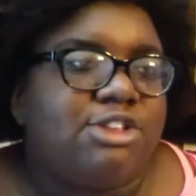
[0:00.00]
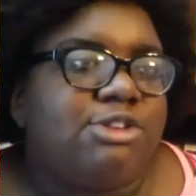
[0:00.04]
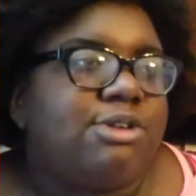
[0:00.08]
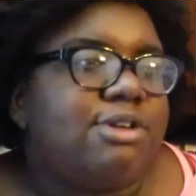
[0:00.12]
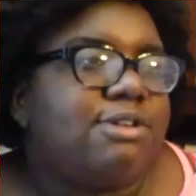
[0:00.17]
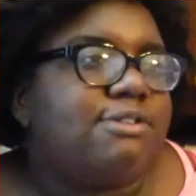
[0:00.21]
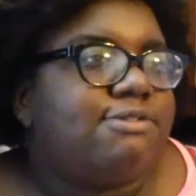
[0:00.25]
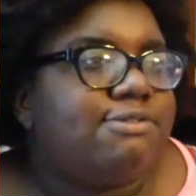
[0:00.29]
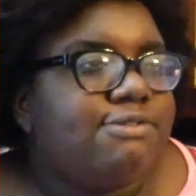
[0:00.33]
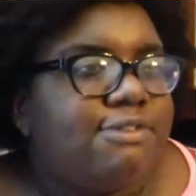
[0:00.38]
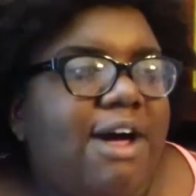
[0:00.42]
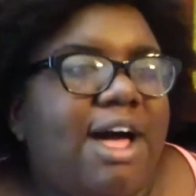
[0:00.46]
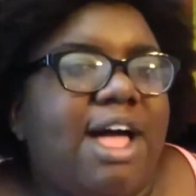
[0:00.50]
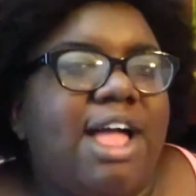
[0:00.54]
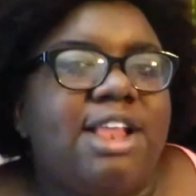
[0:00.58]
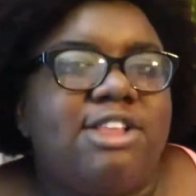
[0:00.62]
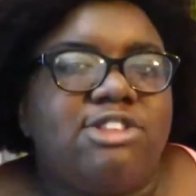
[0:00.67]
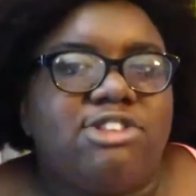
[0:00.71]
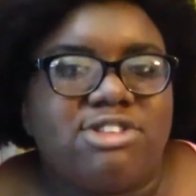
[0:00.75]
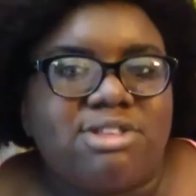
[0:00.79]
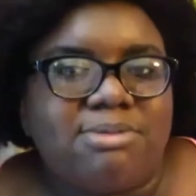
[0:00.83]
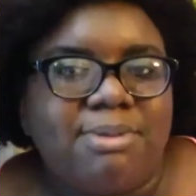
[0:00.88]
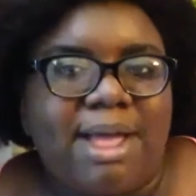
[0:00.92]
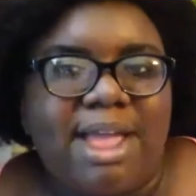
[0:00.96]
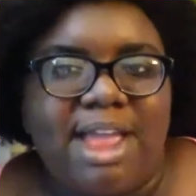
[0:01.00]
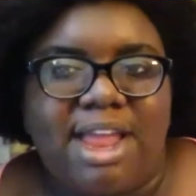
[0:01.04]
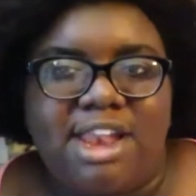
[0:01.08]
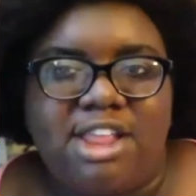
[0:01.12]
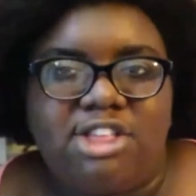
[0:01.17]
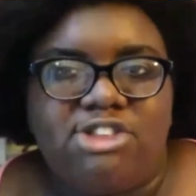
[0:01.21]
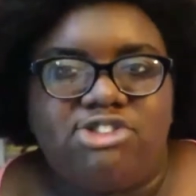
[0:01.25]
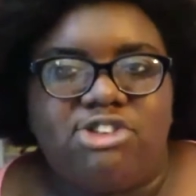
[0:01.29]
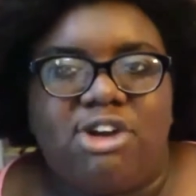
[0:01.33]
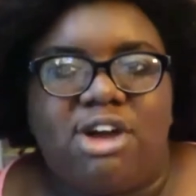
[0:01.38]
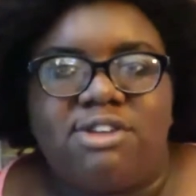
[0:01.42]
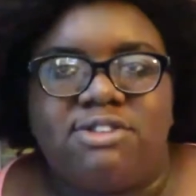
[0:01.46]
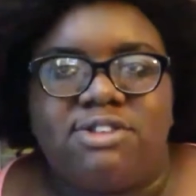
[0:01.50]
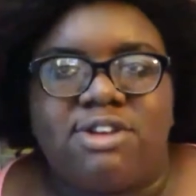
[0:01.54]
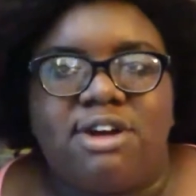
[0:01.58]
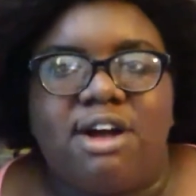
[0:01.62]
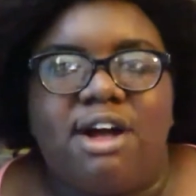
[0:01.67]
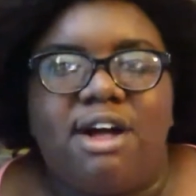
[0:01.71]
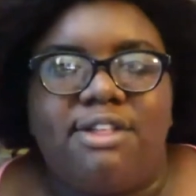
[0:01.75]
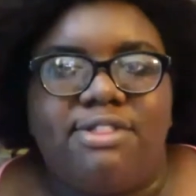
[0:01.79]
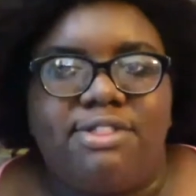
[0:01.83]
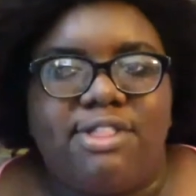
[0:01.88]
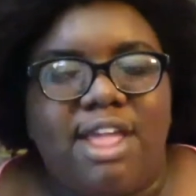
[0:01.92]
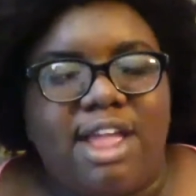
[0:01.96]
You can find just about any genre
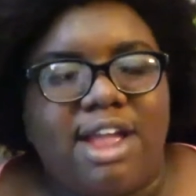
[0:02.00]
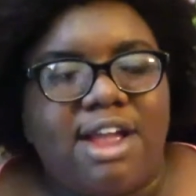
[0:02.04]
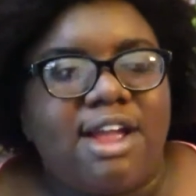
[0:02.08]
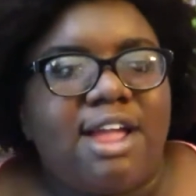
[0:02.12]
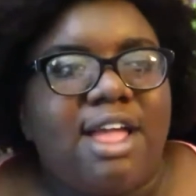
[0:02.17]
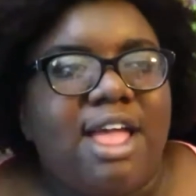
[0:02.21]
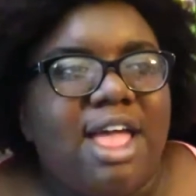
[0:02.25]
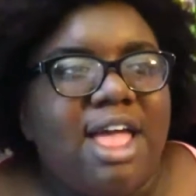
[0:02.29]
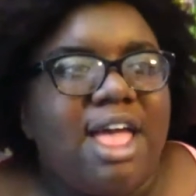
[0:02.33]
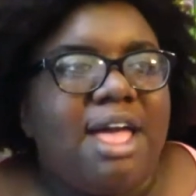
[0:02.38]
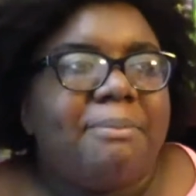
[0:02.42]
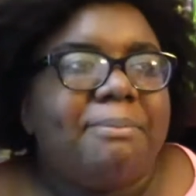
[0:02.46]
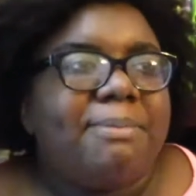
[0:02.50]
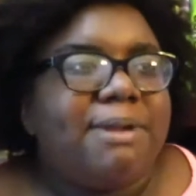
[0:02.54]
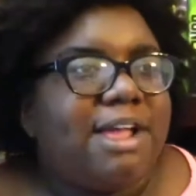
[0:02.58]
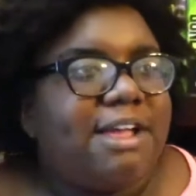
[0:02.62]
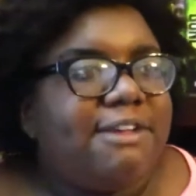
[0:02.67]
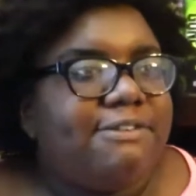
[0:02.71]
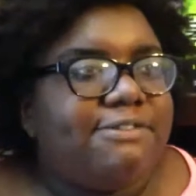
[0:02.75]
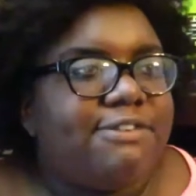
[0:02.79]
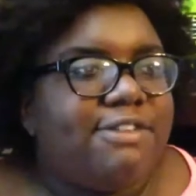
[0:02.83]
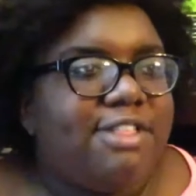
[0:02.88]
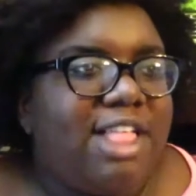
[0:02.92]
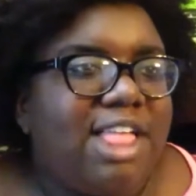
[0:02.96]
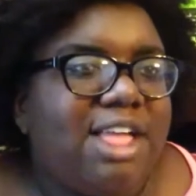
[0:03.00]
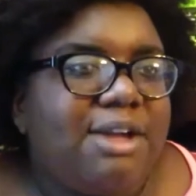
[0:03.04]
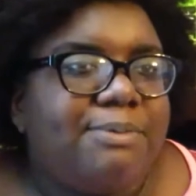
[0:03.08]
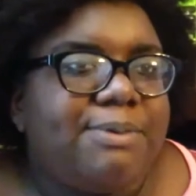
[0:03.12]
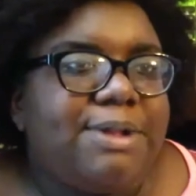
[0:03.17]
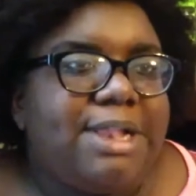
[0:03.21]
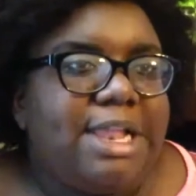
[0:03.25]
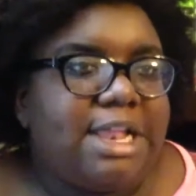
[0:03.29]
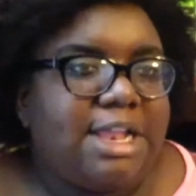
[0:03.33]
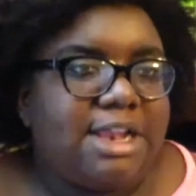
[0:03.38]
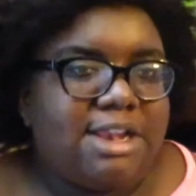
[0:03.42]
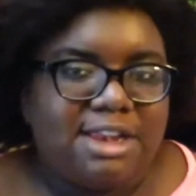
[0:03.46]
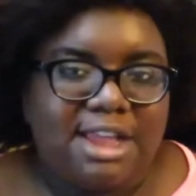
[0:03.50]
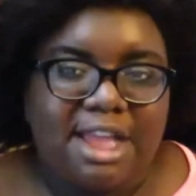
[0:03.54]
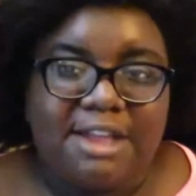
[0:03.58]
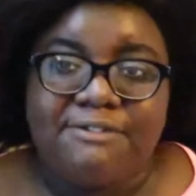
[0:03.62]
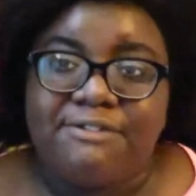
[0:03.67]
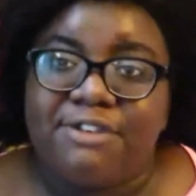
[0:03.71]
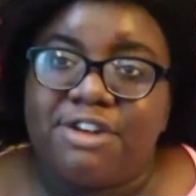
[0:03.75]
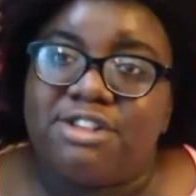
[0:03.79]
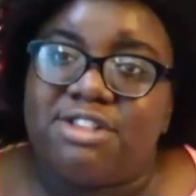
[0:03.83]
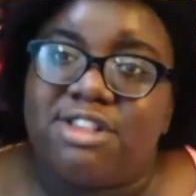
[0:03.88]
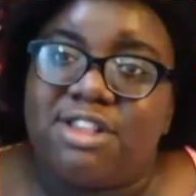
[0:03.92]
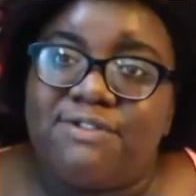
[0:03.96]
on there, but I feel like we need to
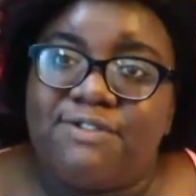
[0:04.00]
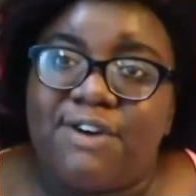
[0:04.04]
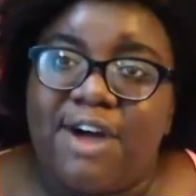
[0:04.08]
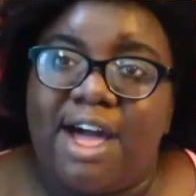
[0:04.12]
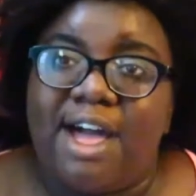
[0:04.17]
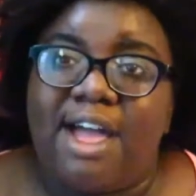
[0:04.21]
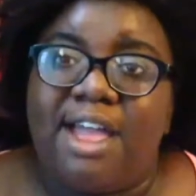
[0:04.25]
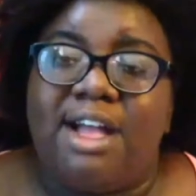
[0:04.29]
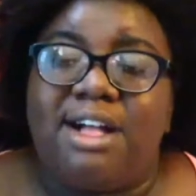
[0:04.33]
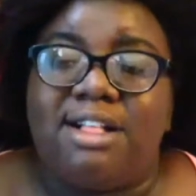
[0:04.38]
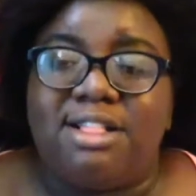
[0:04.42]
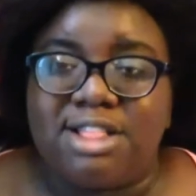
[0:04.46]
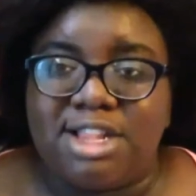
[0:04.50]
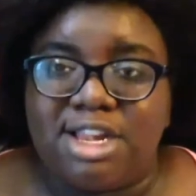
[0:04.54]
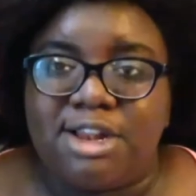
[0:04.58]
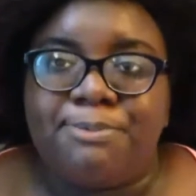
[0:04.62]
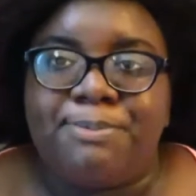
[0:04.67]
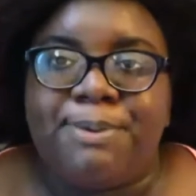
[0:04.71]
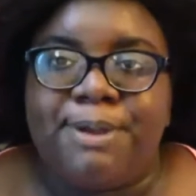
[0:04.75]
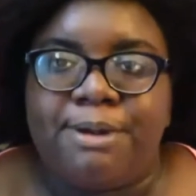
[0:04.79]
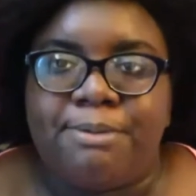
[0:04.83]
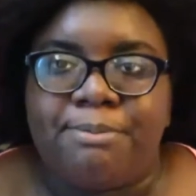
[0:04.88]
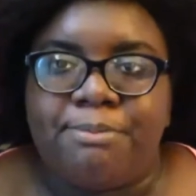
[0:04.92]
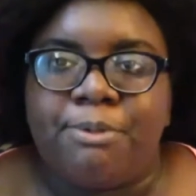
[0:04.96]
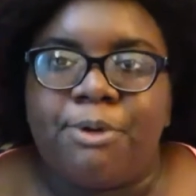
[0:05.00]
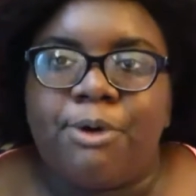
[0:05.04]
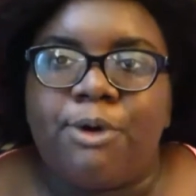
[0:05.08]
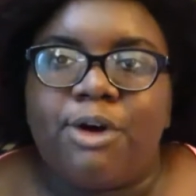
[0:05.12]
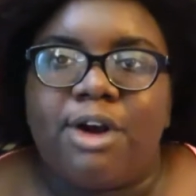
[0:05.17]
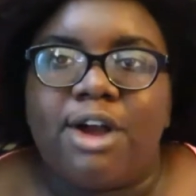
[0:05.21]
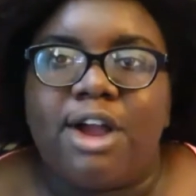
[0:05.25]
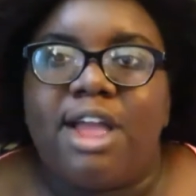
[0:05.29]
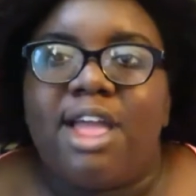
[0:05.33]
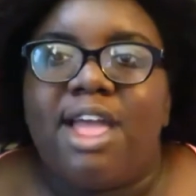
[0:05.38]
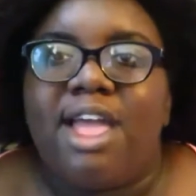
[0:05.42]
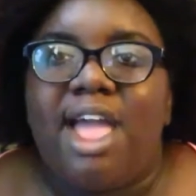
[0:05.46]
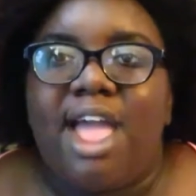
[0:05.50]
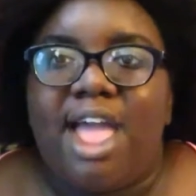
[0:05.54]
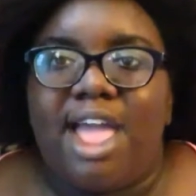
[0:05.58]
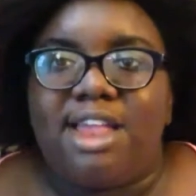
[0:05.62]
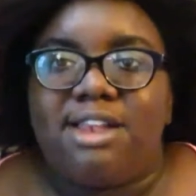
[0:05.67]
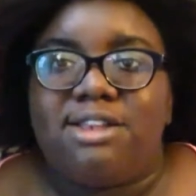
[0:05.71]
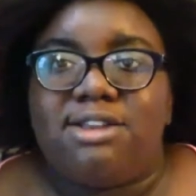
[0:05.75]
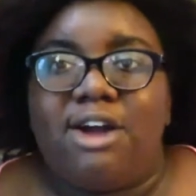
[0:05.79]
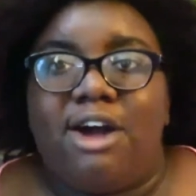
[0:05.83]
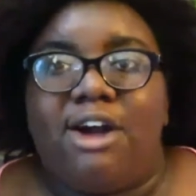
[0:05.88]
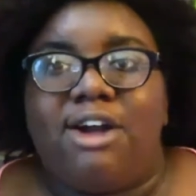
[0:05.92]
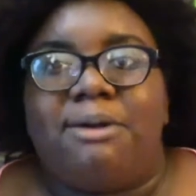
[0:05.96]
diversify a little bit more
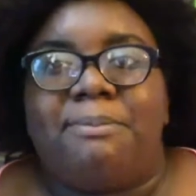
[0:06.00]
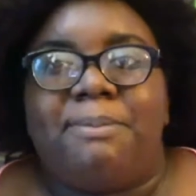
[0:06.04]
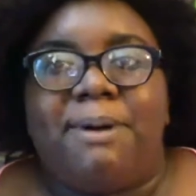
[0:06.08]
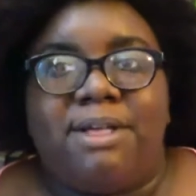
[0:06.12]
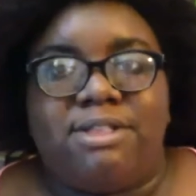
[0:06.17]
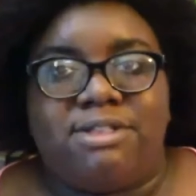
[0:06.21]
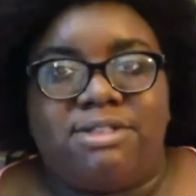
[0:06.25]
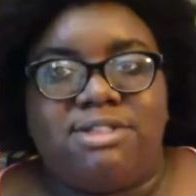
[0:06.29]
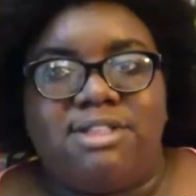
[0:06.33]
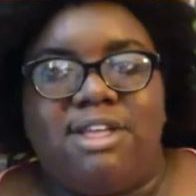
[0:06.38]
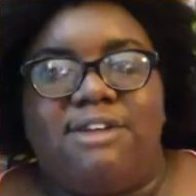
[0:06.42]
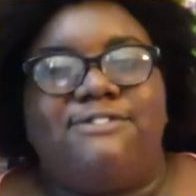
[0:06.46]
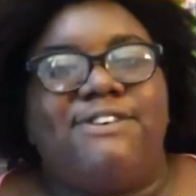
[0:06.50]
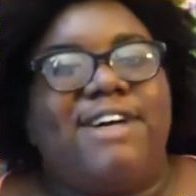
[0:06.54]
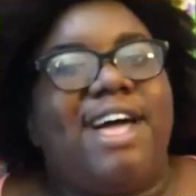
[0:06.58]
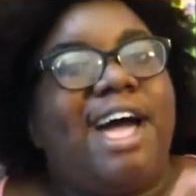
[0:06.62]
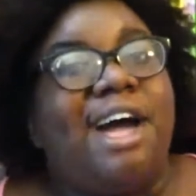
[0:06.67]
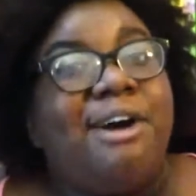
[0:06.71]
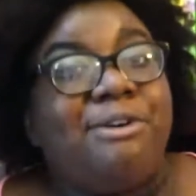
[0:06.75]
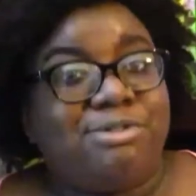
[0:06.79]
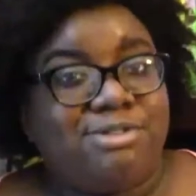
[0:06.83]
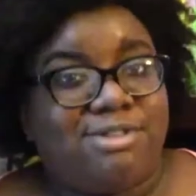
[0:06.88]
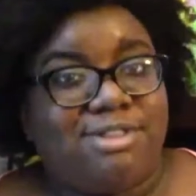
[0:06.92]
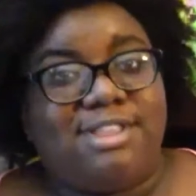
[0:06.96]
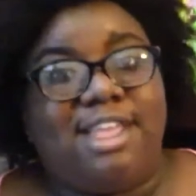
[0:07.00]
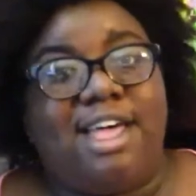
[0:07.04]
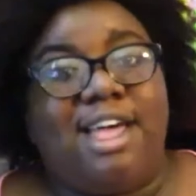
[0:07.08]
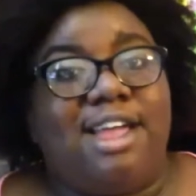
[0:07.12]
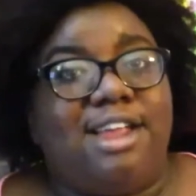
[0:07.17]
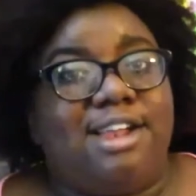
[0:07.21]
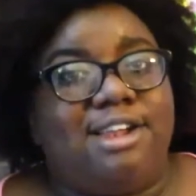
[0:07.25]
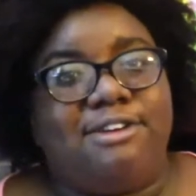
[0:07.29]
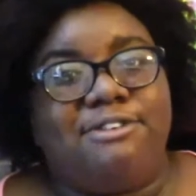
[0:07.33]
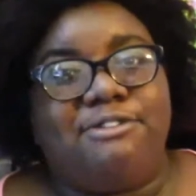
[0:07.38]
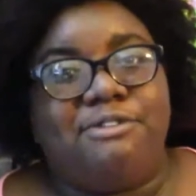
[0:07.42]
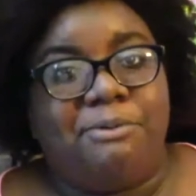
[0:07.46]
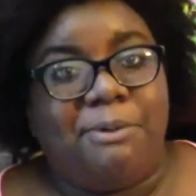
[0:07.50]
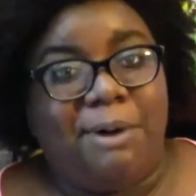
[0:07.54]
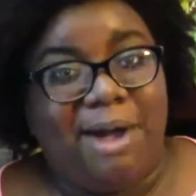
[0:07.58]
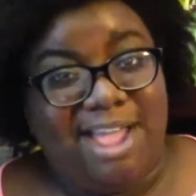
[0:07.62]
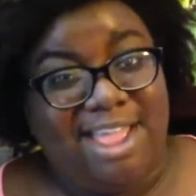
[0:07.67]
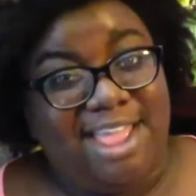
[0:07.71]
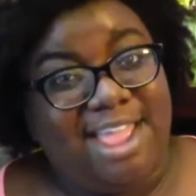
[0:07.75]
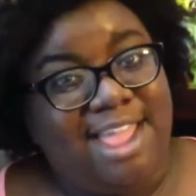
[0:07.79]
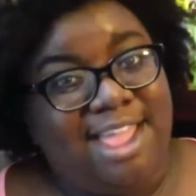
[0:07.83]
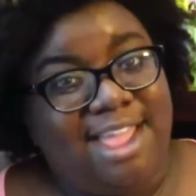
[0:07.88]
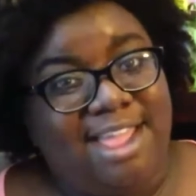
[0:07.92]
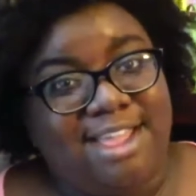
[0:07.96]
and talk about stuff outside of
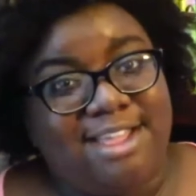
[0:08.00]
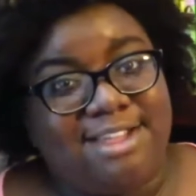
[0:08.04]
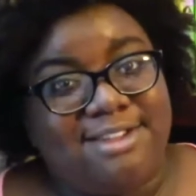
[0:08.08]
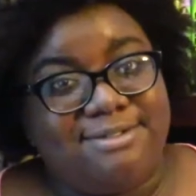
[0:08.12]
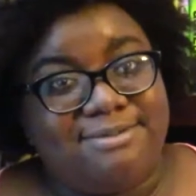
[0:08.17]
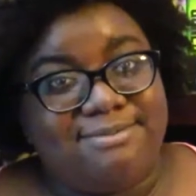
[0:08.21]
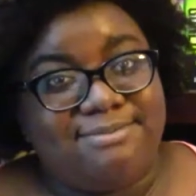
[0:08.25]
YA.